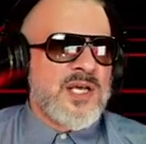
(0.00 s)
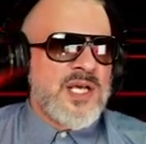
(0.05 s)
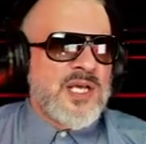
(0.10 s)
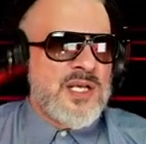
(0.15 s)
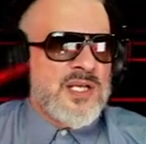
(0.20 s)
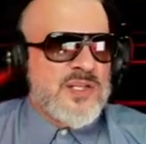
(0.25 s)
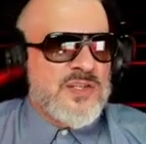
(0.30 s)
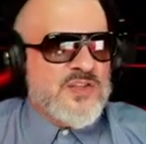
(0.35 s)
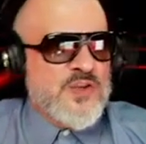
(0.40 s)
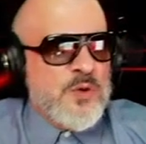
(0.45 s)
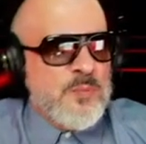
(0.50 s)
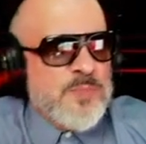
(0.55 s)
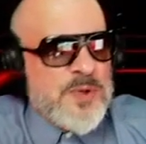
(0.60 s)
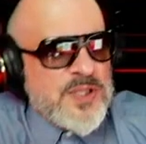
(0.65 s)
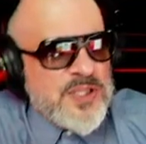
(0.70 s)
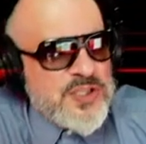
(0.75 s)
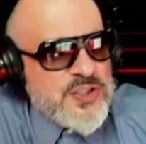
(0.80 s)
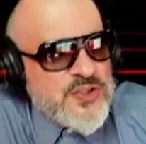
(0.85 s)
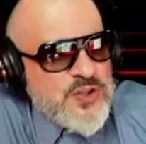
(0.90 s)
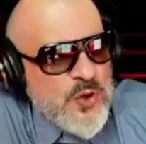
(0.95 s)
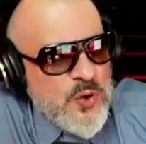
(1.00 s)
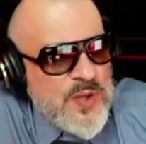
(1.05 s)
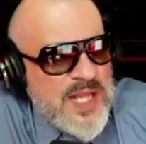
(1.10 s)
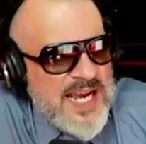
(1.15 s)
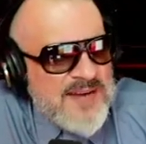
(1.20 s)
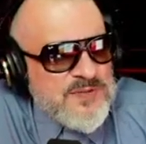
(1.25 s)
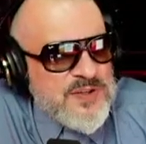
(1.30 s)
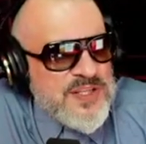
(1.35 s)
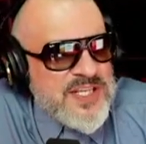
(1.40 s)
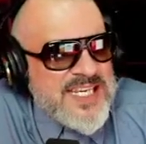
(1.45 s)
So Billy Joel,
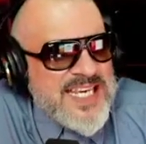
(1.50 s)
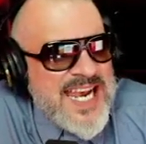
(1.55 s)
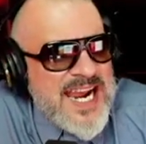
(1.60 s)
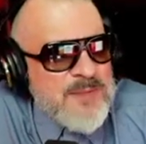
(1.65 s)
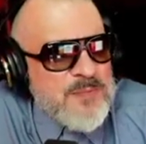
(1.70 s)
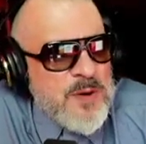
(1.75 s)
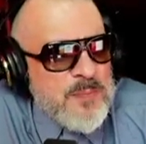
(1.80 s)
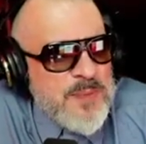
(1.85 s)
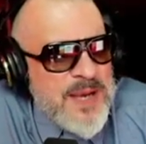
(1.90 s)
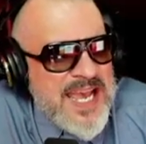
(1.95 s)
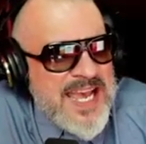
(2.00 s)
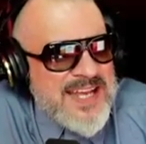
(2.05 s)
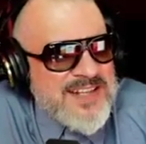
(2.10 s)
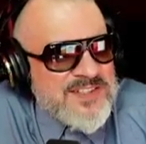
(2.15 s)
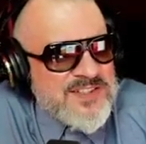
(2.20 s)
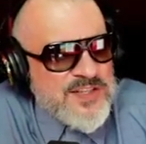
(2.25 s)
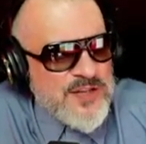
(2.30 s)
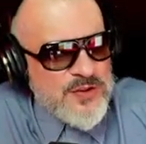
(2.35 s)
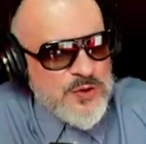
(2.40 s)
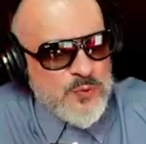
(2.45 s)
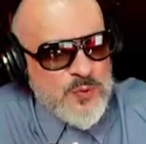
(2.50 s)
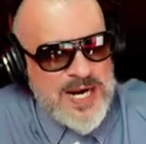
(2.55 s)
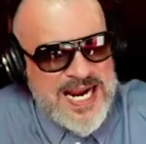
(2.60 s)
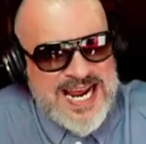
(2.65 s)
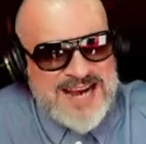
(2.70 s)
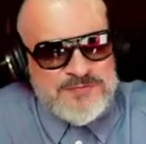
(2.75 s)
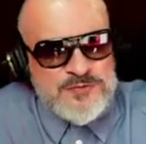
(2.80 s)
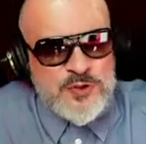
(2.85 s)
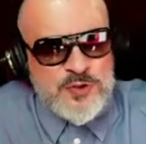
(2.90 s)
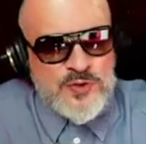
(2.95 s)
after the camera pans to the
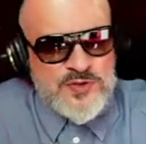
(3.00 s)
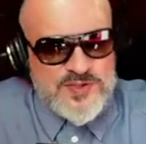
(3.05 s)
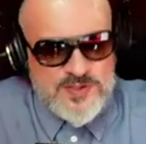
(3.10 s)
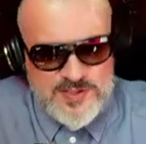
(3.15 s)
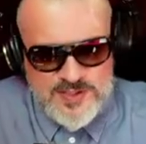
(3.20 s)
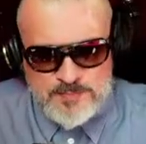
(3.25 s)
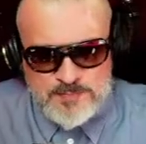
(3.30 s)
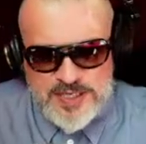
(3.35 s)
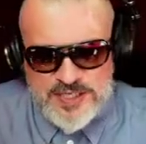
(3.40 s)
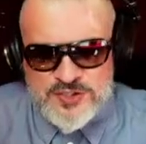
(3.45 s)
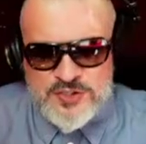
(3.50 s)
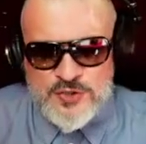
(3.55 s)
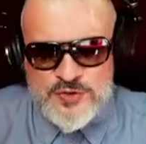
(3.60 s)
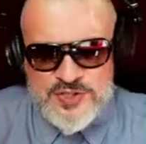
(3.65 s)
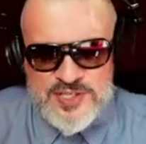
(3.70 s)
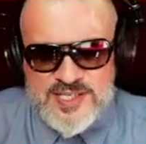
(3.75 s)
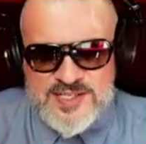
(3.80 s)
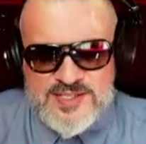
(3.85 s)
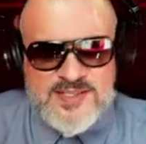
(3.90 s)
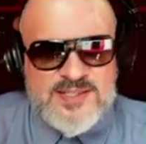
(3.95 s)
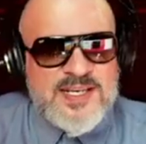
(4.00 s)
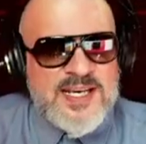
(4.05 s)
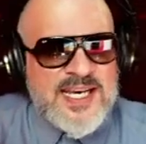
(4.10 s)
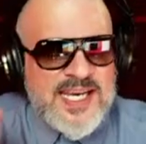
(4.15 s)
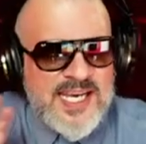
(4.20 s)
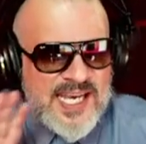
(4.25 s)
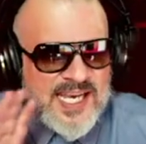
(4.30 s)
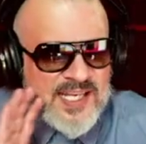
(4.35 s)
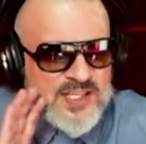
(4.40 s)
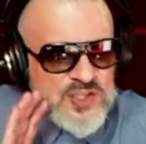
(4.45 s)
rafters, picture this,
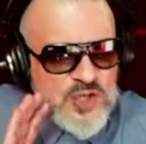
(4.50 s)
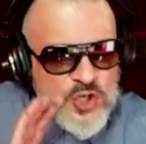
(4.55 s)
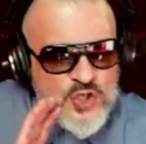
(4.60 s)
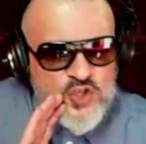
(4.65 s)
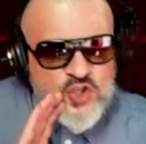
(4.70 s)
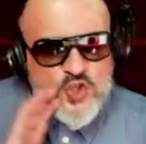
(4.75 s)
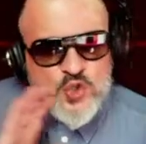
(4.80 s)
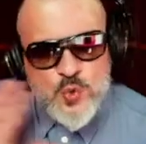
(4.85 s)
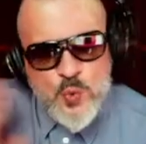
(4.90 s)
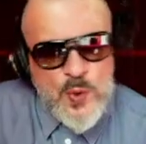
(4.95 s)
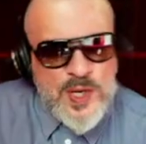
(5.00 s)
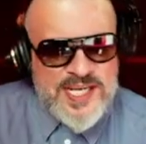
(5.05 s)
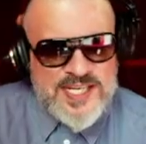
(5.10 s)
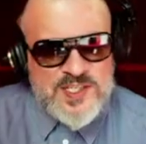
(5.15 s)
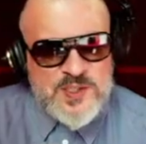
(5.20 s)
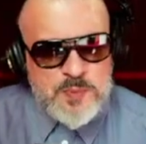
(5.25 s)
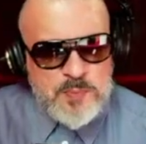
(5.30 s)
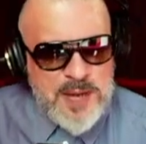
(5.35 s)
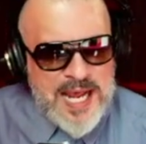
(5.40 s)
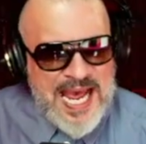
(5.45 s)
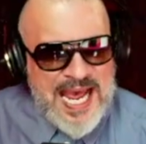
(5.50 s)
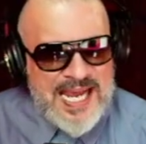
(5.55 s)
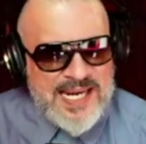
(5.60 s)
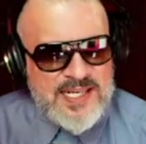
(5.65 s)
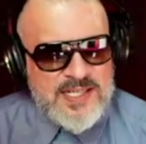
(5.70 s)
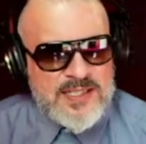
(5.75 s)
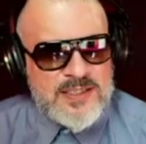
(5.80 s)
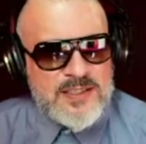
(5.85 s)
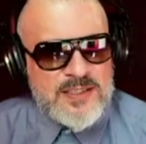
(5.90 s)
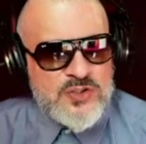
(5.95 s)
it swings
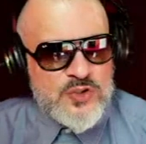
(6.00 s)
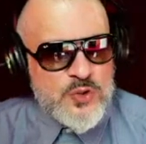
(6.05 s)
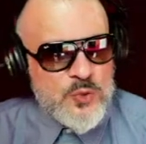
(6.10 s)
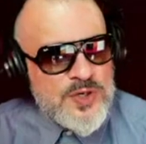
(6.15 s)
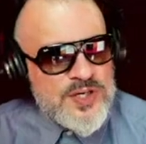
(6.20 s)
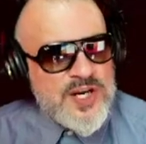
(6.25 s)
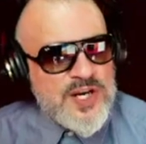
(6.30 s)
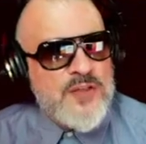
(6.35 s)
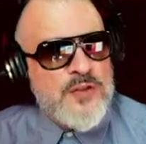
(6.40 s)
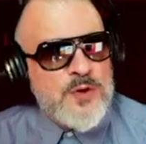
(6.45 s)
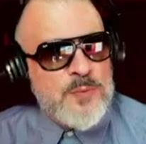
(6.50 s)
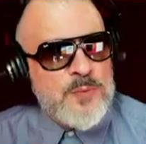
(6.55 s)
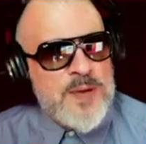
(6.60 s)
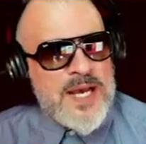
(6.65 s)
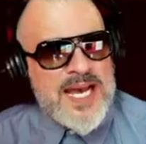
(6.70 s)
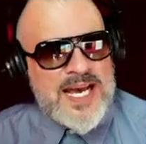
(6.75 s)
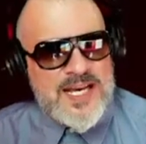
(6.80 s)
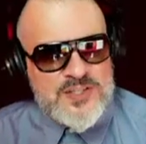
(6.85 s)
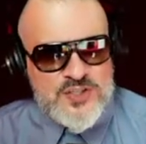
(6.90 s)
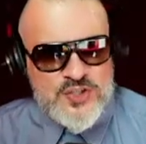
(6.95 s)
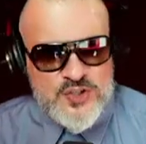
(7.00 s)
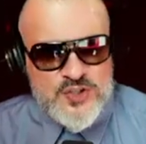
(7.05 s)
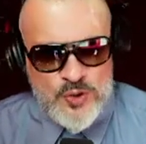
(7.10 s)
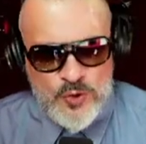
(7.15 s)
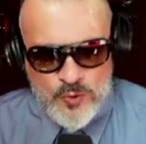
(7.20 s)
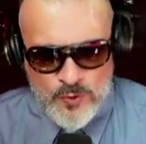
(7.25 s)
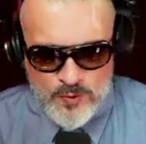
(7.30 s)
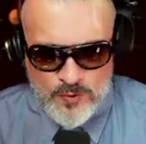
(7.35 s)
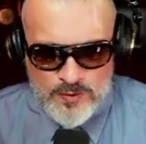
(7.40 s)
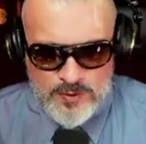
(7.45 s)
back to another past
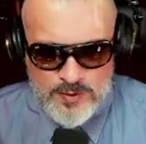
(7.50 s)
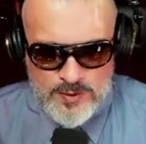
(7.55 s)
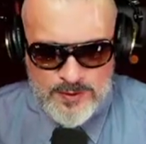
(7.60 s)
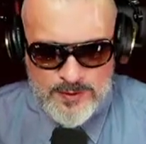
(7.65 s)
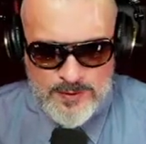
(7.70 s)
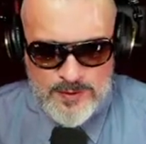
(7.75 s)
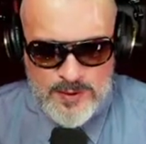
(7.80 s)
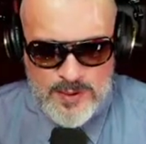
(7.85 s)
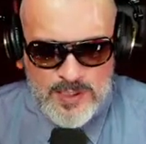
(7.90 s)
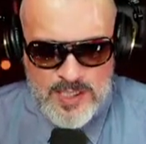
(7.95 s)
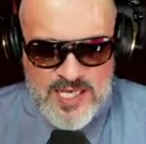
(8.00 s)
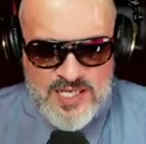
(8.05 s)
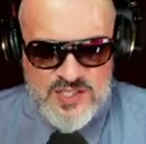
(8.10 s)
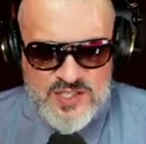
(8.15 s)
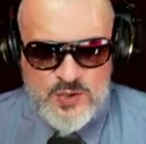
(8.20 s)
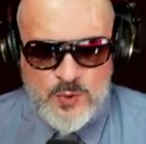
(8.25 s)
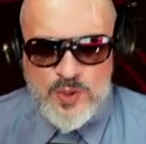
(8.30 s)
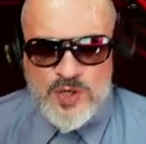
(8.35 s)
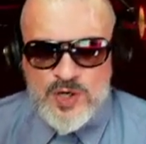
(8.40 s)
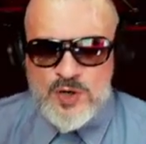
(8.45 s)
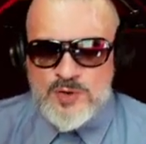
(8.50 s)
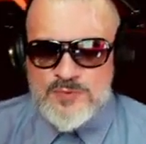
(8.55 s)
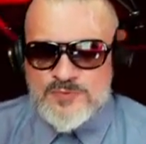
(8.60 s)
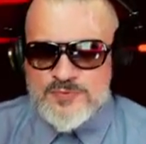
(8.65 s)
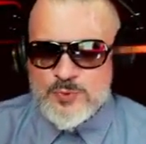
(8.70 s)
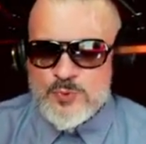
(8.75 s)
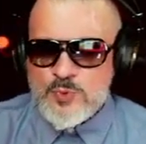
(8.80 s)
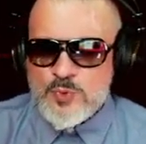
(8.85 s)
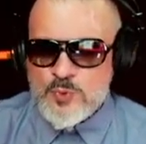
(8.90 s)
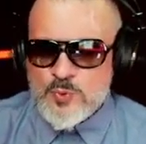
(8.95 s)
Joel. So we're going
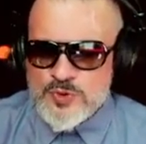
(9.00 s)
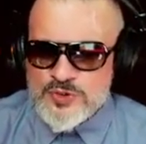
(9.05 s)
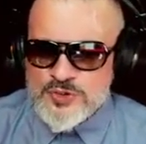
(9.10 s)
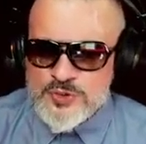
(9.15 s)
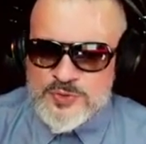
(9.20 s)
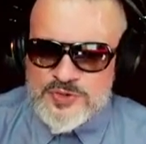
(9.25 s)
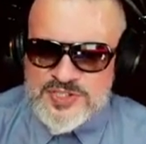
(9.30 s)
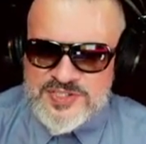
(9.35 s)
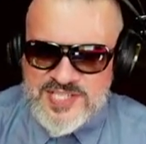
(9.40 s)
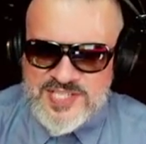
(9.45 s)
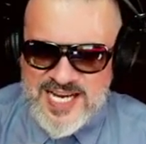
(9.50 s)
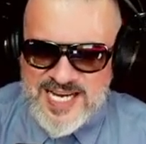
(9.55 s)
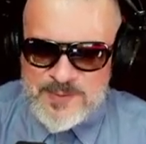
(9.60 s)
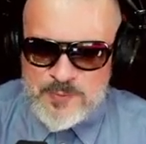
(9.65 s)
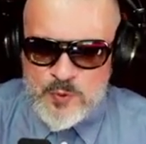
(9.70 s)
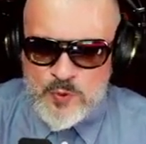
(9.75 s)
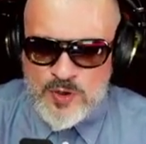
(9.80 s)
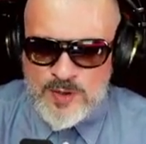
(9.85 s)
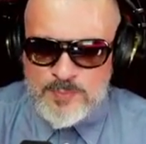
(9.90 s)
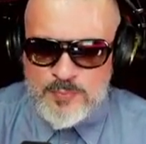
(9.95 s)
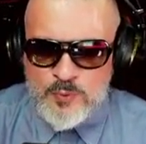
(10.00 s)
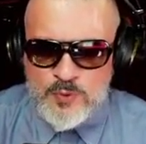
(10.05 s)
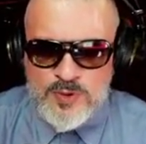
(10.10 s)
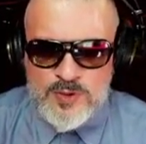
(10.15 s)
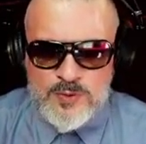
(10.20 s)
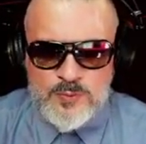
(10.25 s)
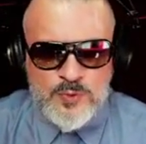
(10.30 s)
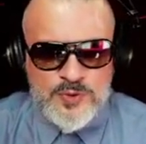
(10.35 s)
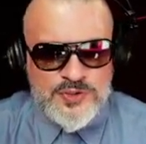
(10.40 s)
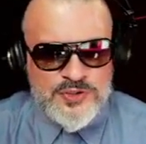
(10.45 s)
through, we're doing the time warp. We're,
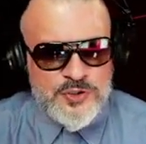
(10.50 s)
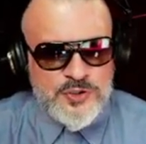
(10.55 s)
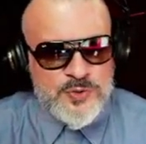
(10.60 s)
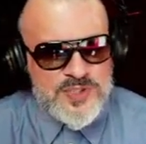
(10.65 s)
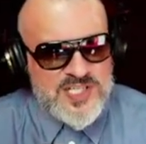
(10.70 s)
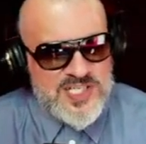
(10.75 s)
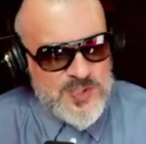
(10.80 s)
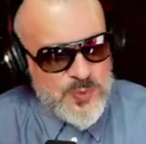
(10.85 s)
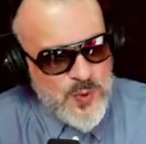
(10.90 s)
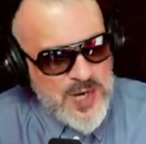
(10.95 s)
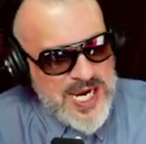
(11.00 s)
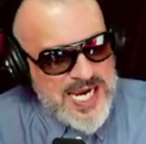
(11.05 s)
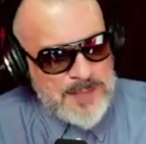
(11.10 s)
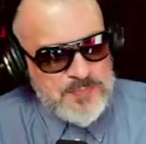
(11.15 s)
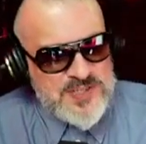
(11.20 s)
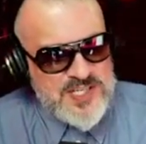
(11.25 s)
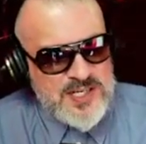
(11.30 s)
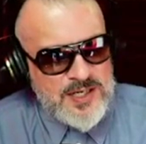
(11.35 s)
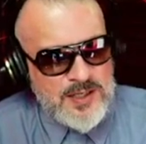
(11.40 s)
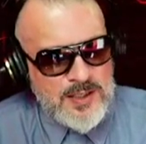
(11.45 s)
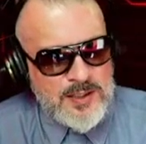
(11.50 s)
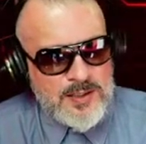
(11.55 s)
we're doing swipes here.